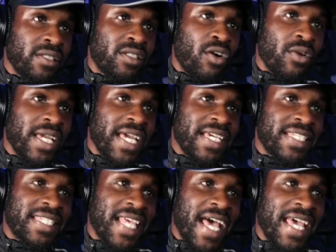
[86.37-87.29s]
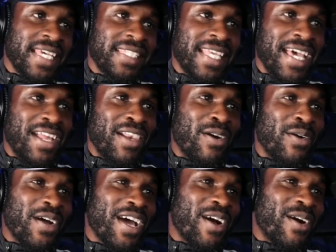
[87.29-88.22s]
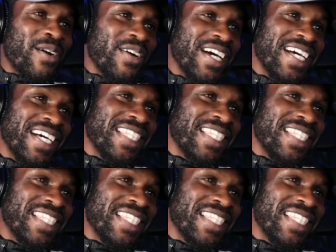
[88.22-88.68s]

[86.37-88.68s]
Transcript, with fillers: Don't get excited, L O L.